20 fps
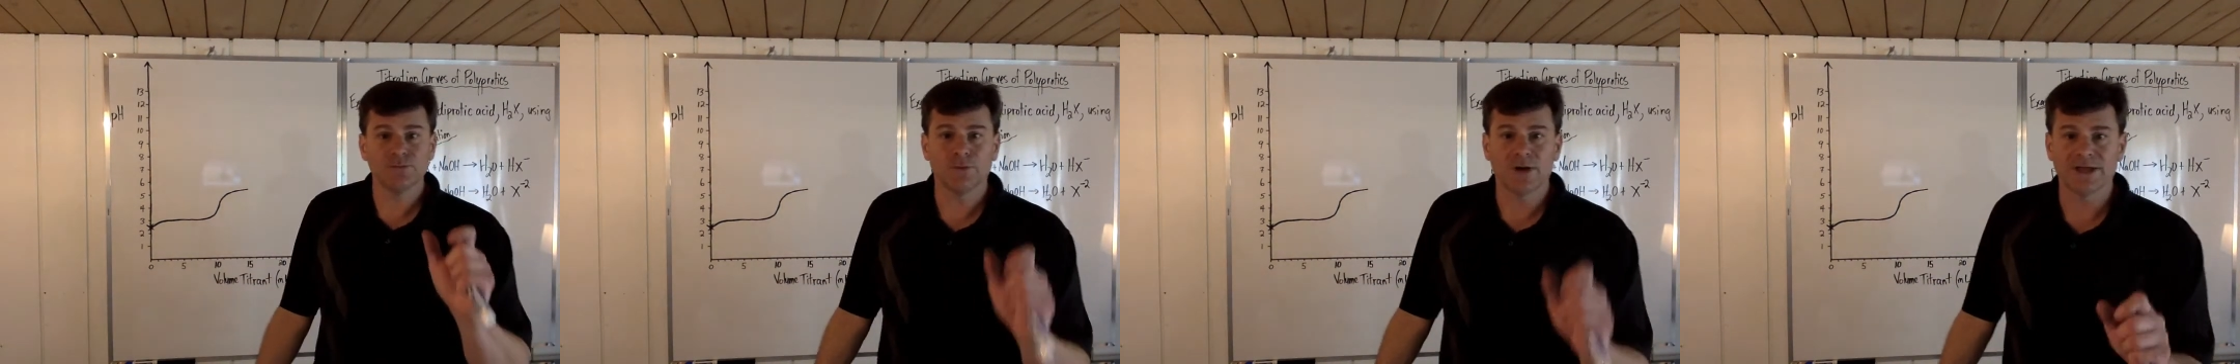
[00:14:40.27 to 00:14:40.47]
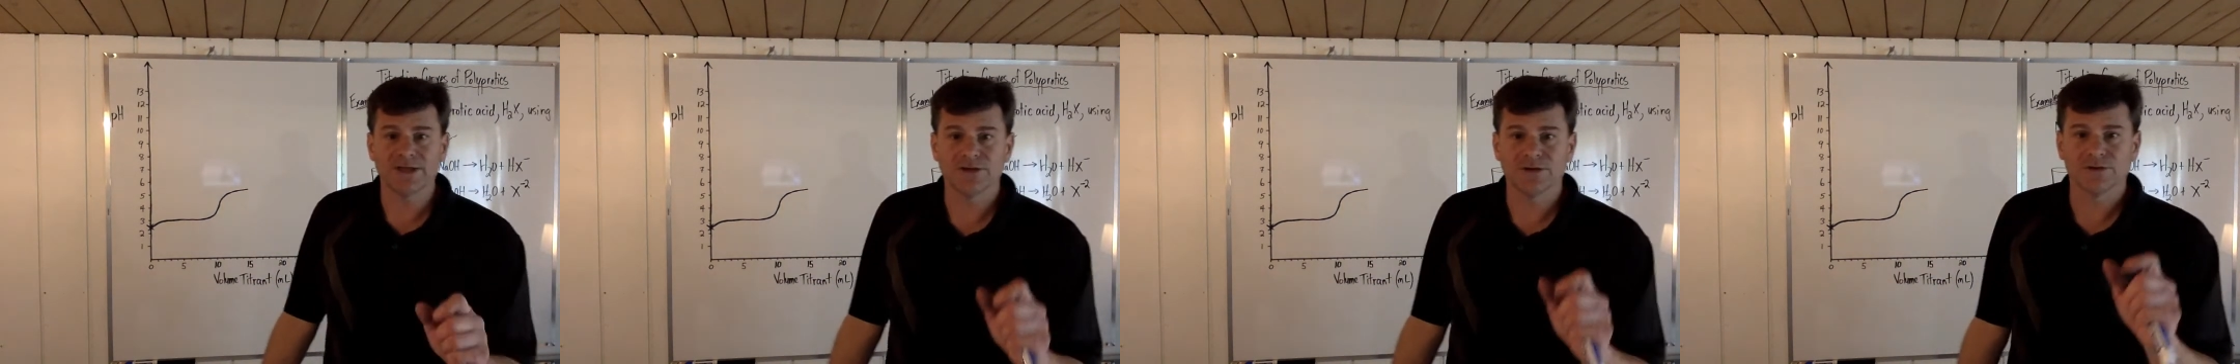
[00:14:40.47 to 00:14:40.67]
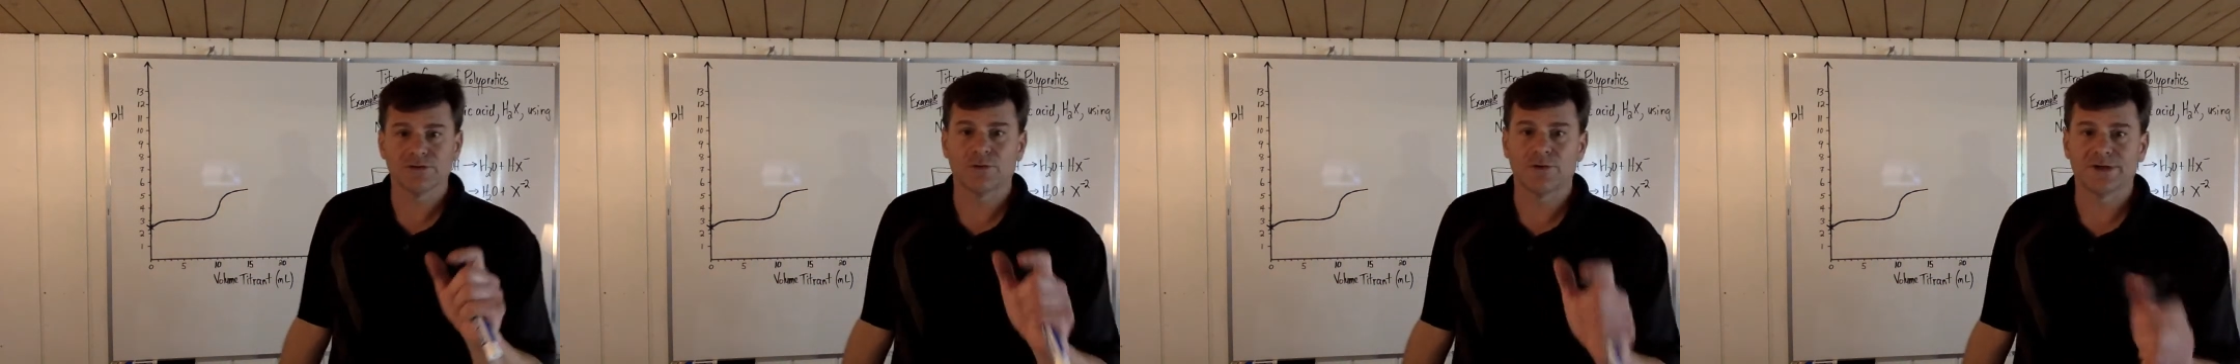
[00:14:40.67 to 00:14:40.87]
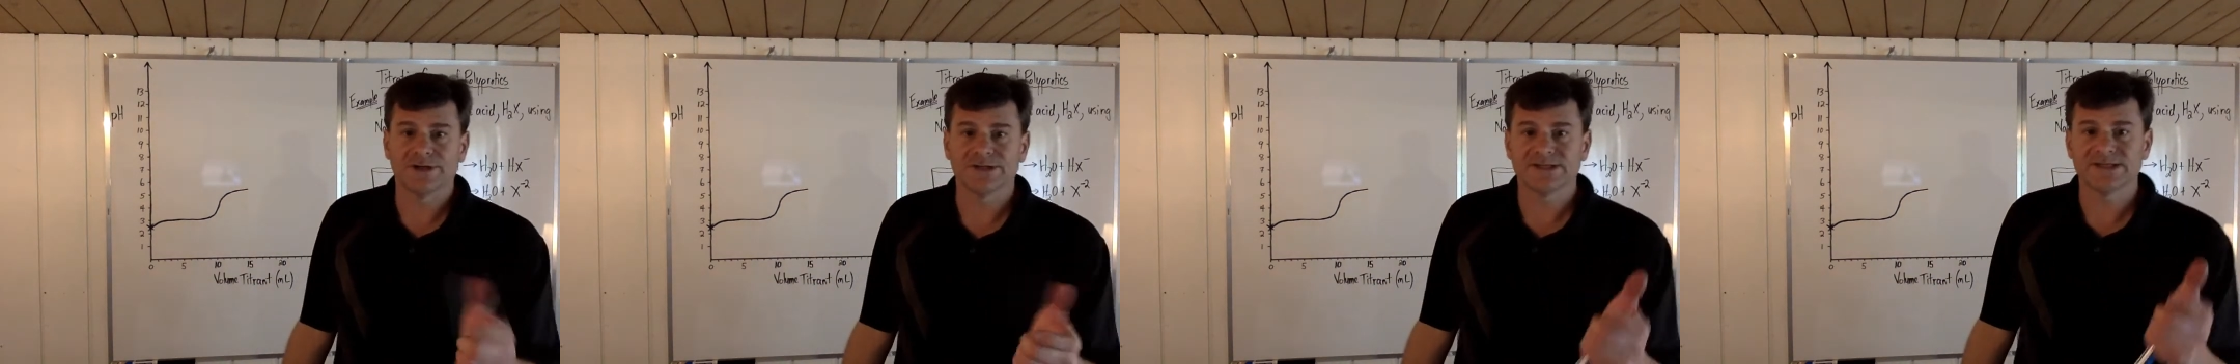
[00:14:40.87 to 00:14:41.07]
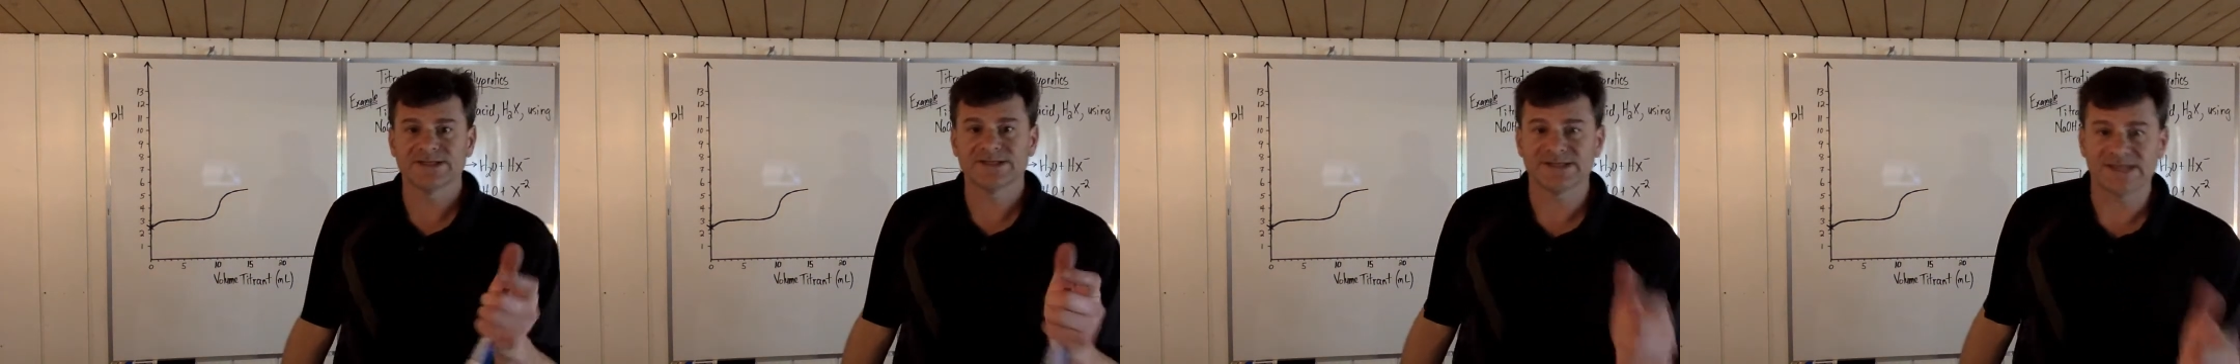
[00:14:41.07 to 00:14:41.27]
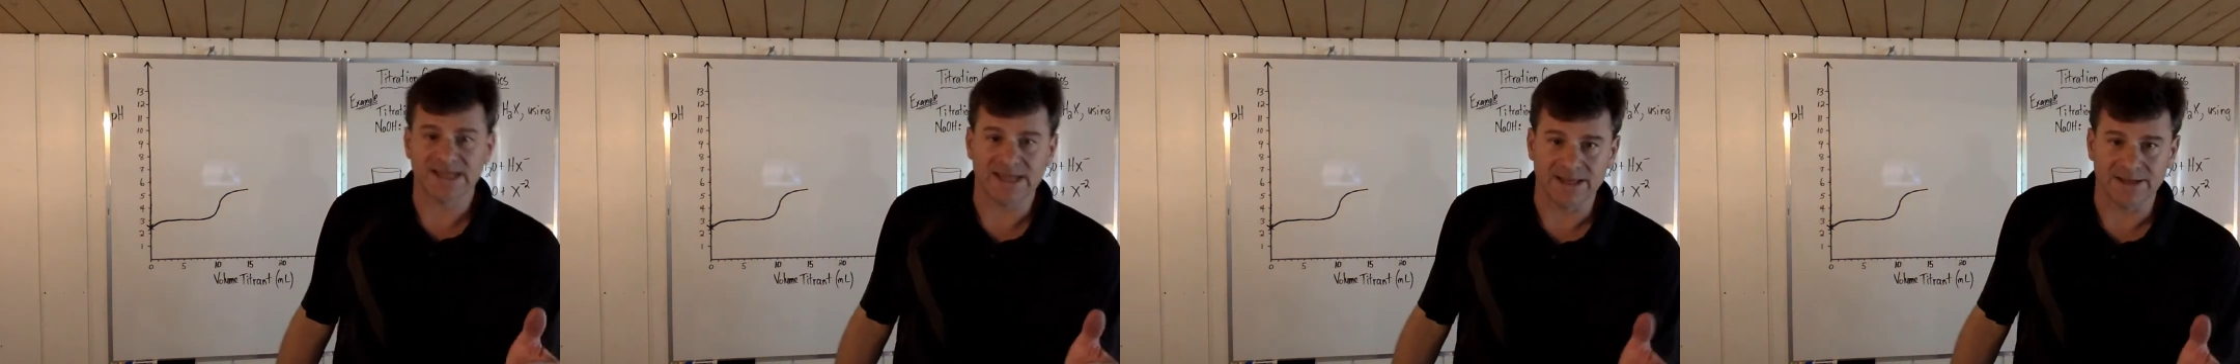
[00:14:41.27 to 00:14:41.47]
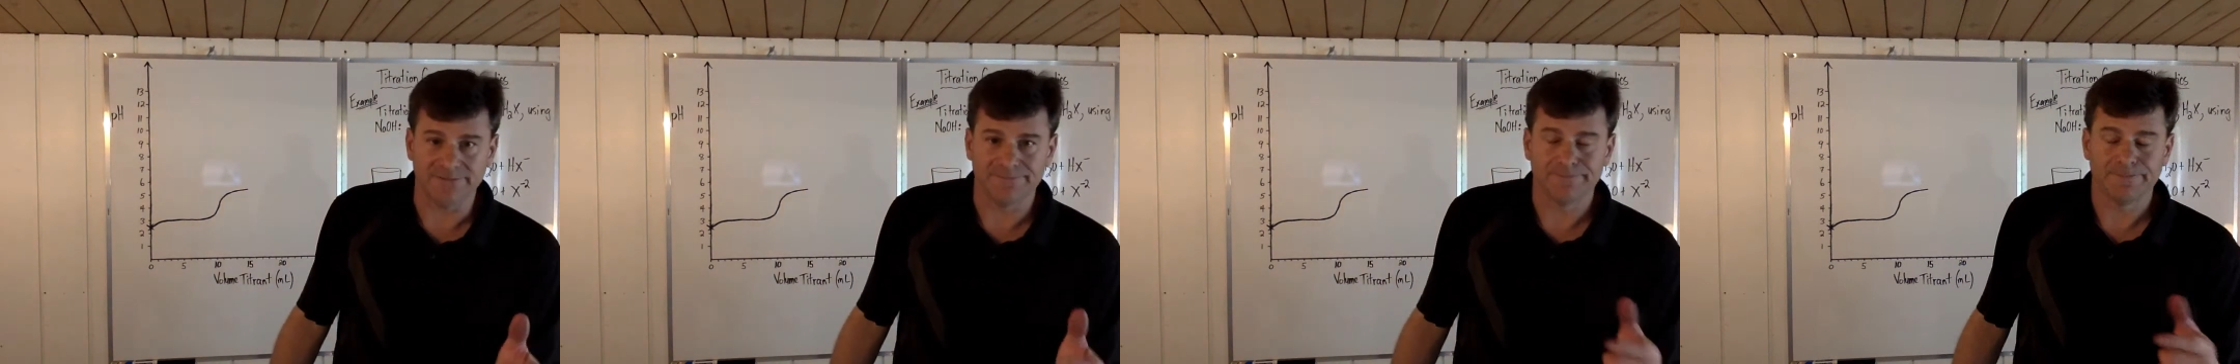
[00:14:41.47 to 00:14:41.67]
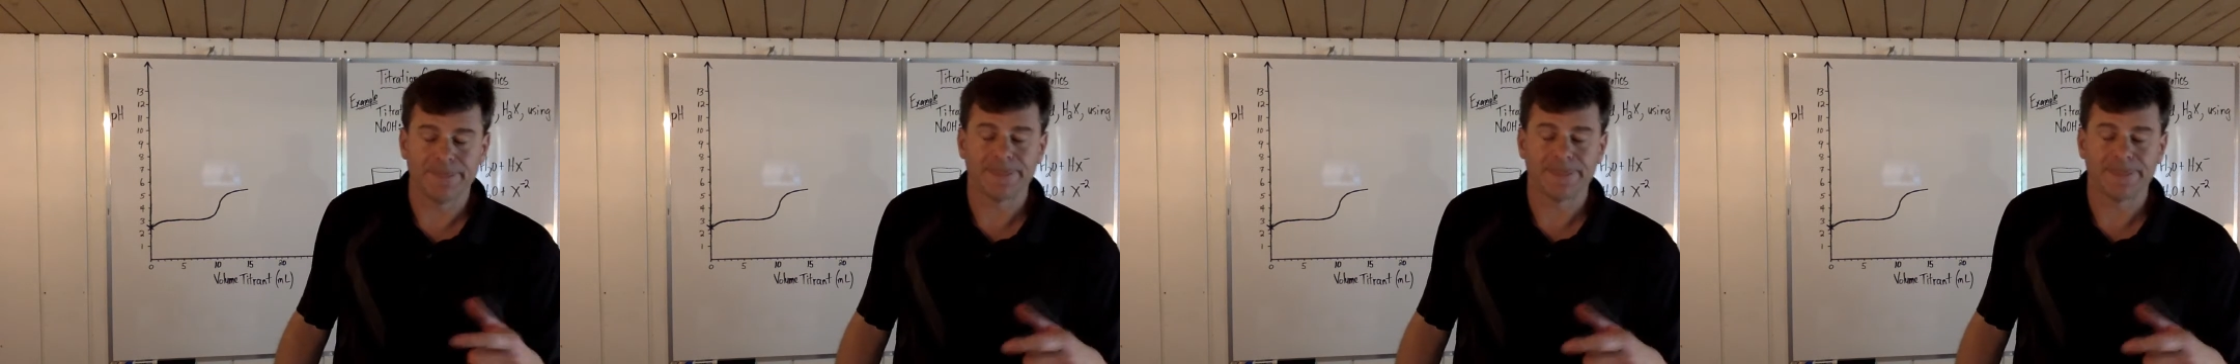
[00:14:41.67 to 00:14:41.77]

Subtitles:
what you're going to see